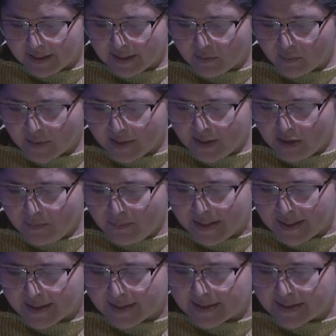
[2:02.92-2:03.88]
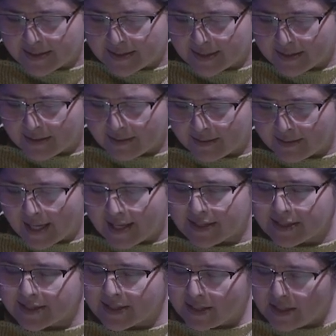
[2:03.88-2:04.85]
at NYU because
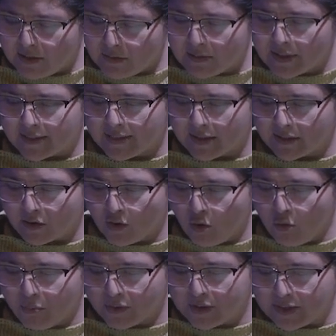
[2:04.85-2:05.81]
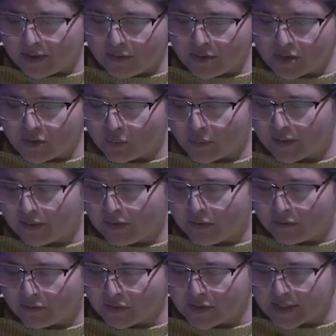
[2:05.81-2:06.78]
that's the unit that co-produced with
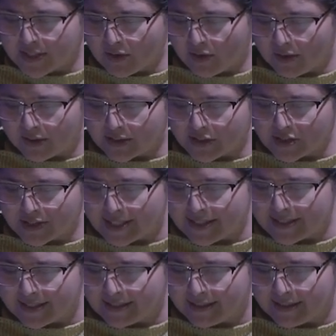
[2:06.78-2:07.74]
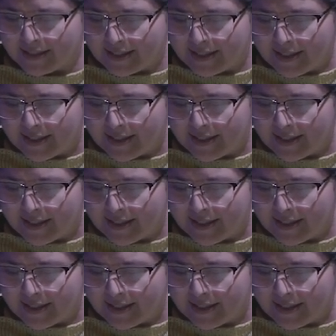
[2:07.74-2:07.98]
University College London